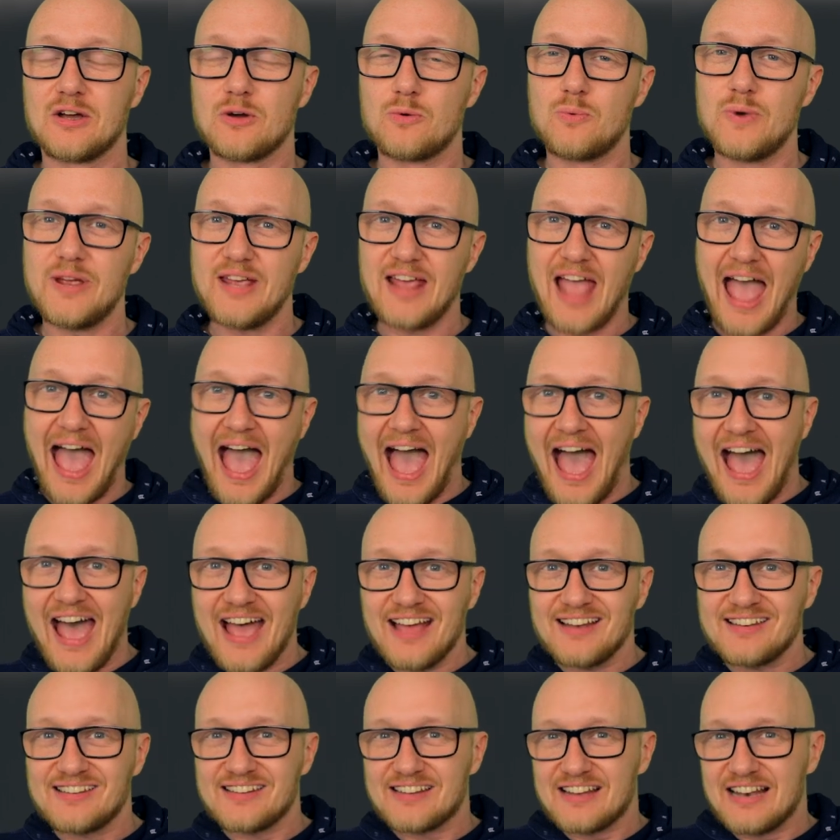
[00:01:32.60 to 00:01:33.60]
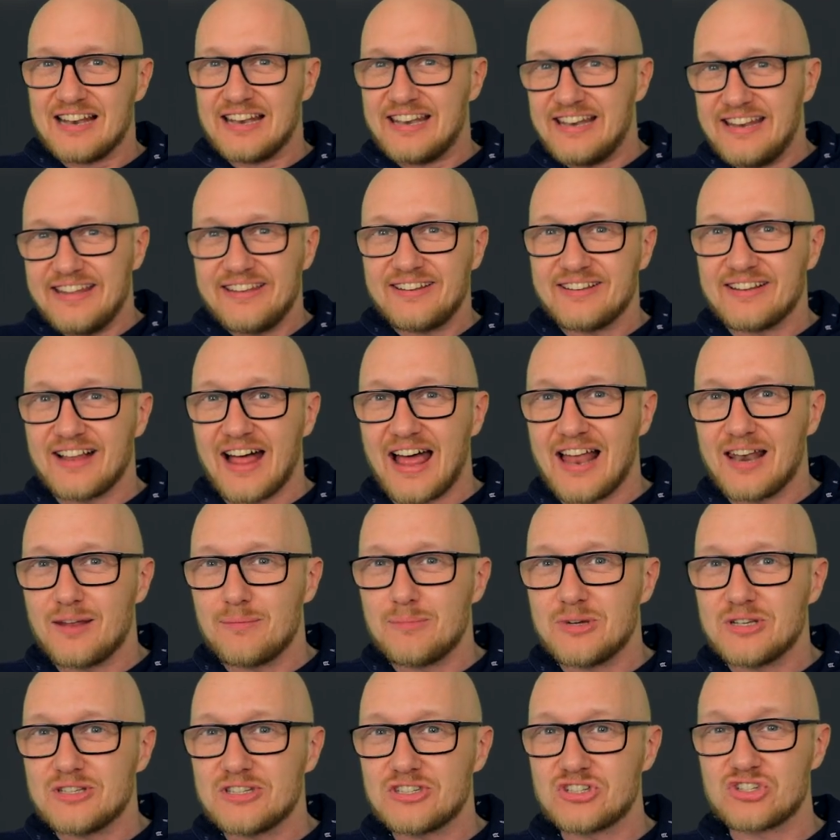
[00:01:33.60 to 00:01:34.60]
We add little
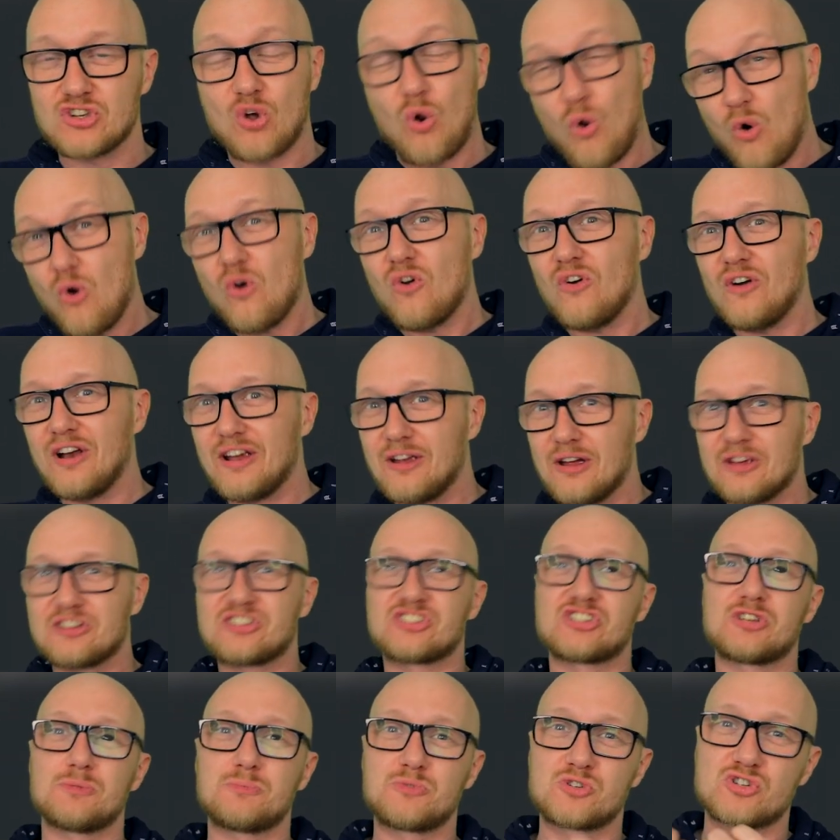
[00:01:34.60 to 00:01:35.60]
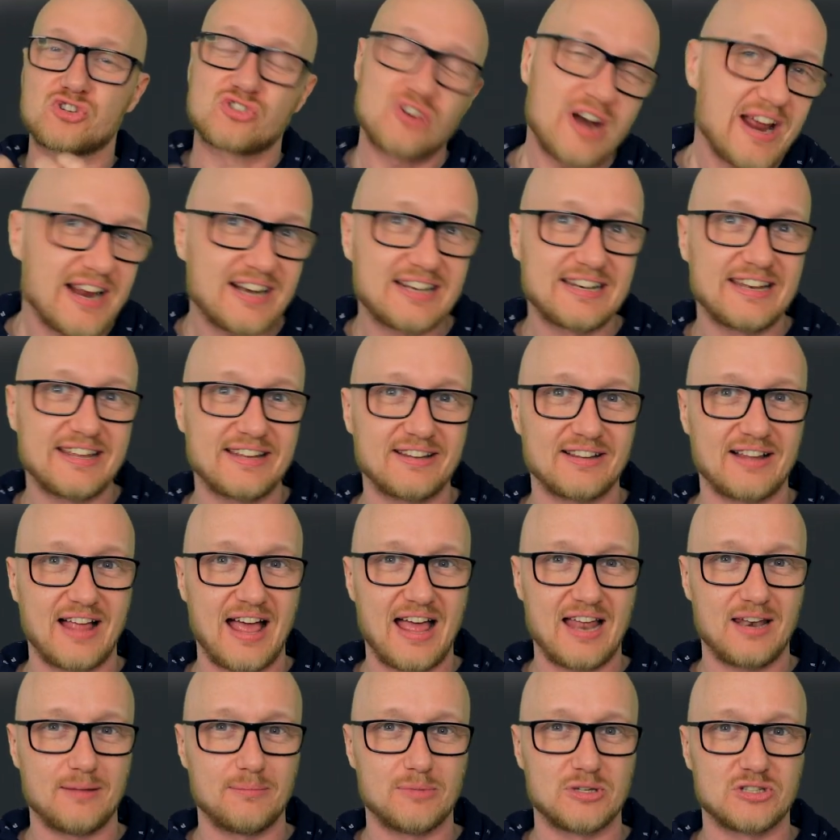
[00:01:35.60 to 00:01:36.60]
elements or subtract little
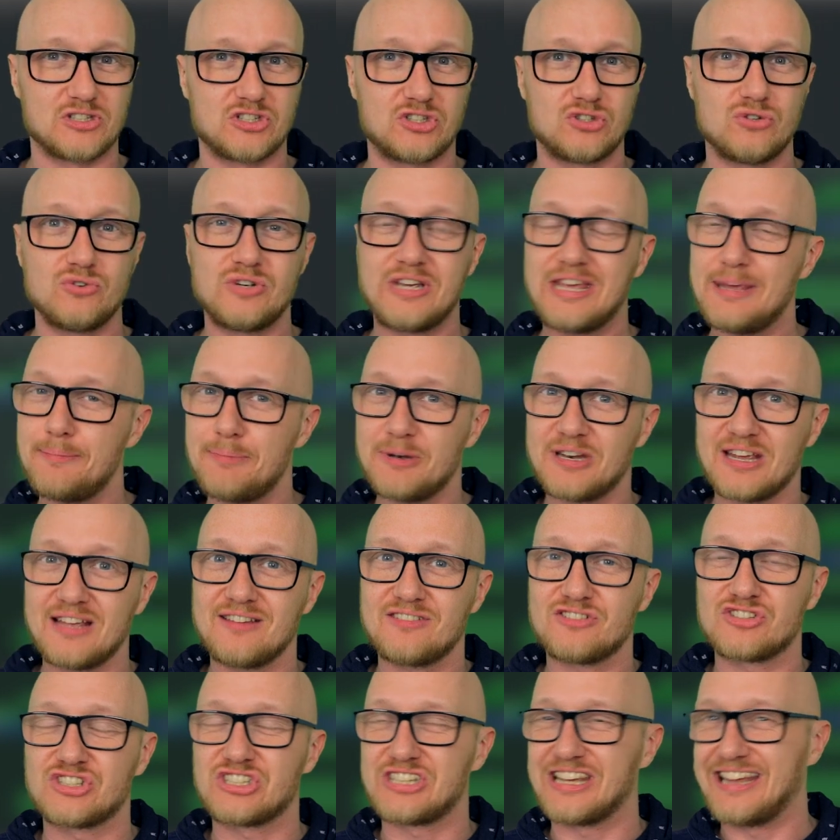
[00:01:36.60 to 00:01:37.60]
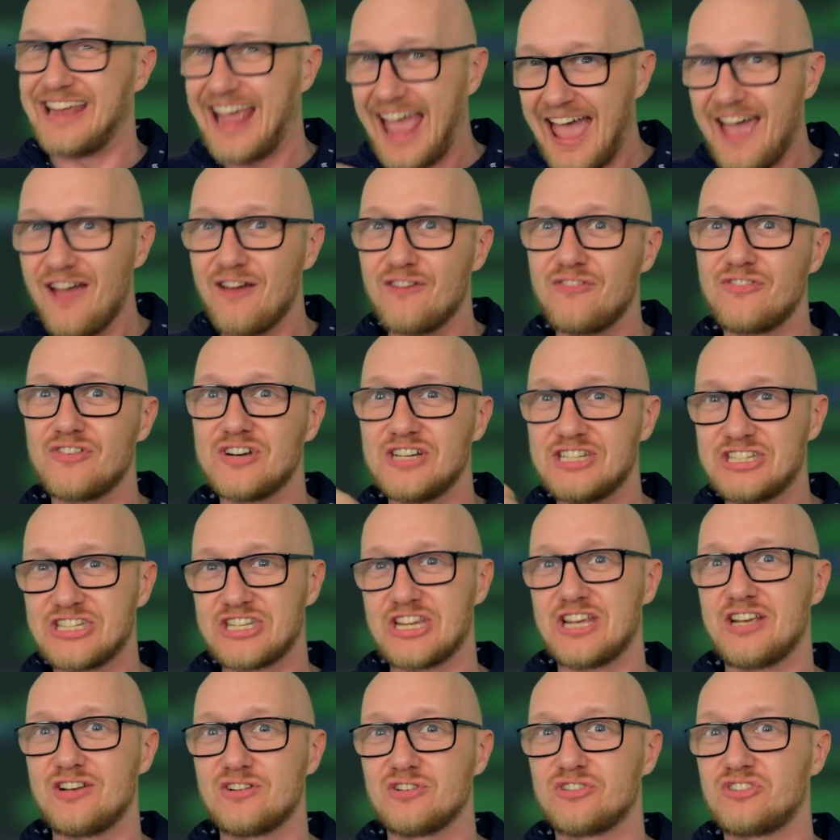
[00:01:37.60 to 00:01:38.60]
elements to keep it interesting every
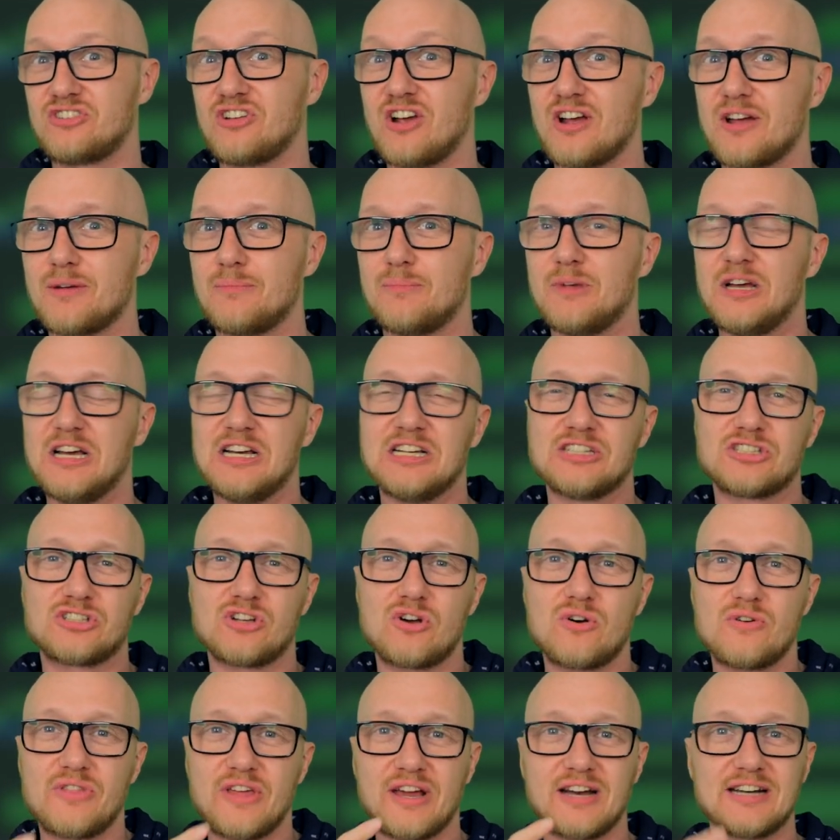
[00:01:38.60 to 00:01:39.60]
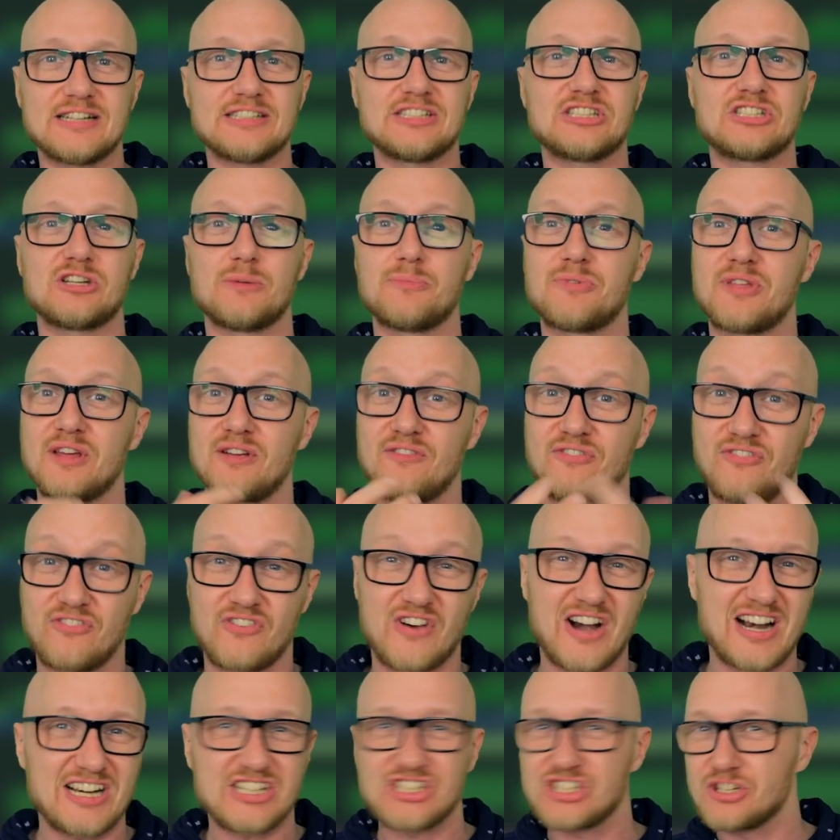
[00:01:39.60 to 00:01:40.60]
single time. So there is something
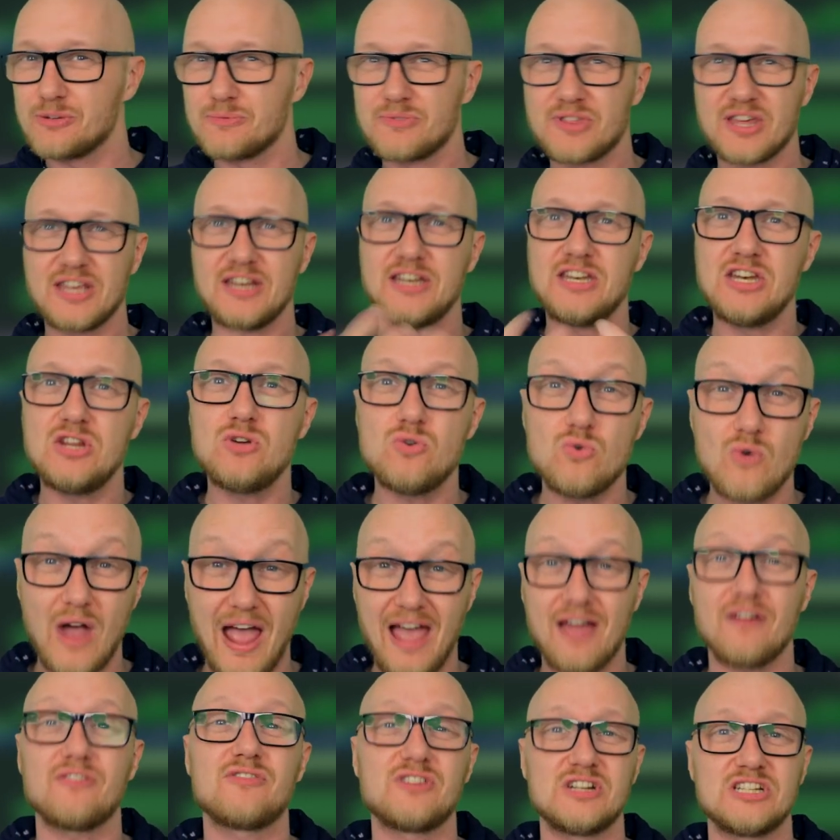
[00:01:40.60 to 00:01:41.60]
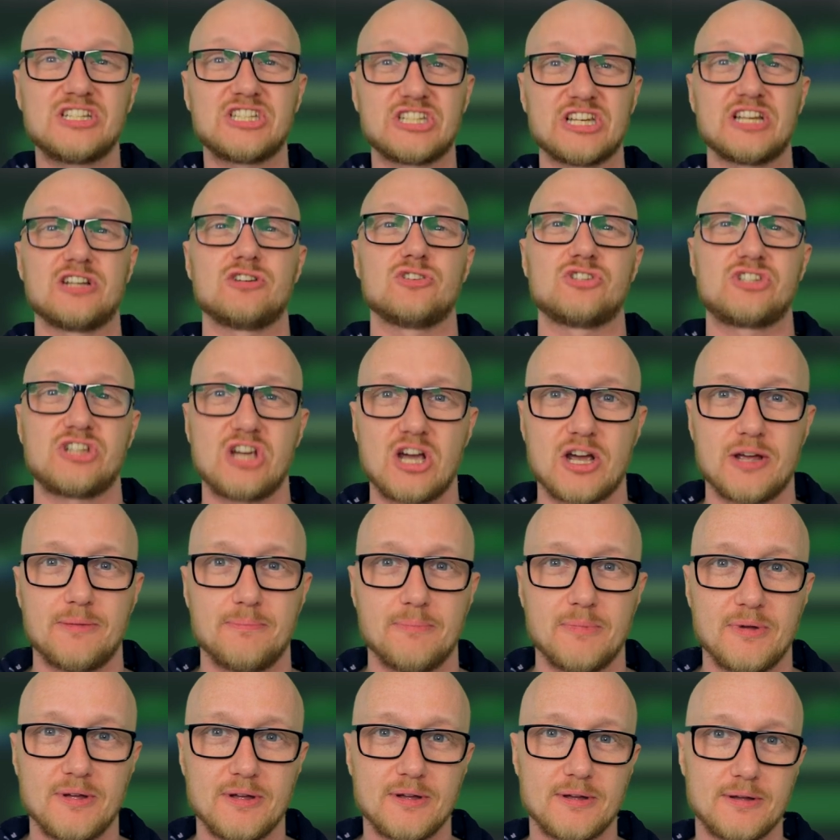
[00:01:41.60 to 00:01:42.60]
fresh, something new every single time.
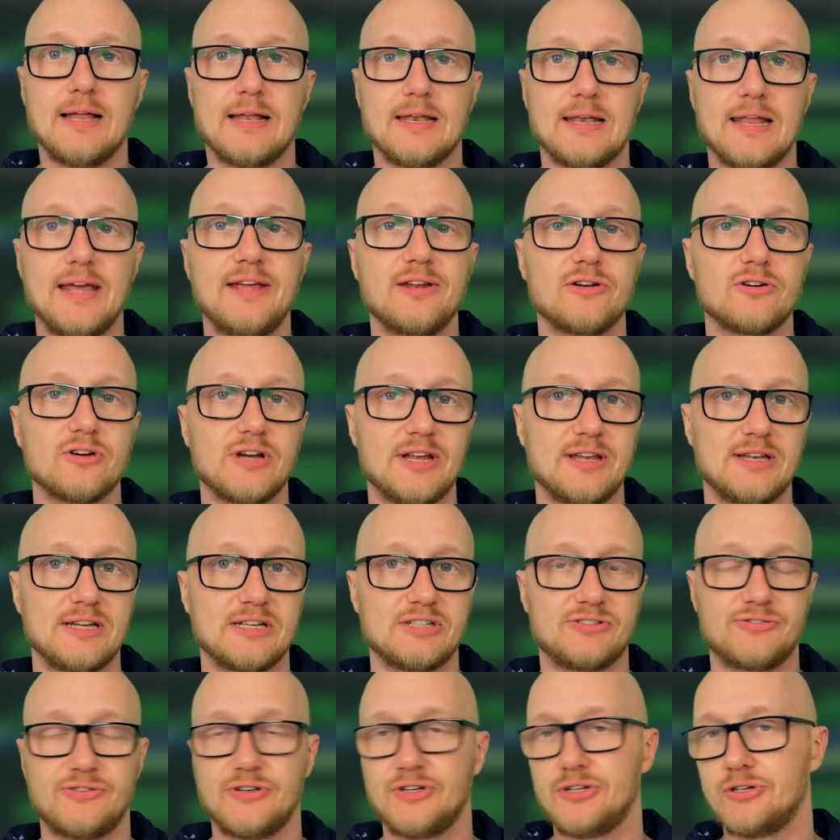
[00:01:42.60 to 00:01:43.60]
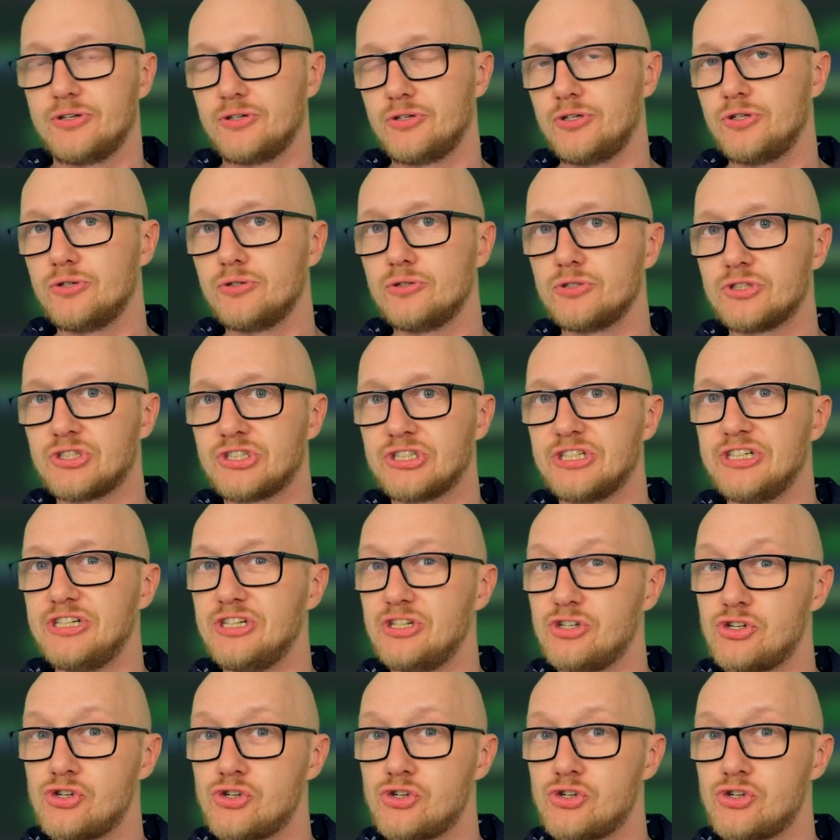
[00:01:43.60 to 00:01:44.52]
Later in this video, you'll see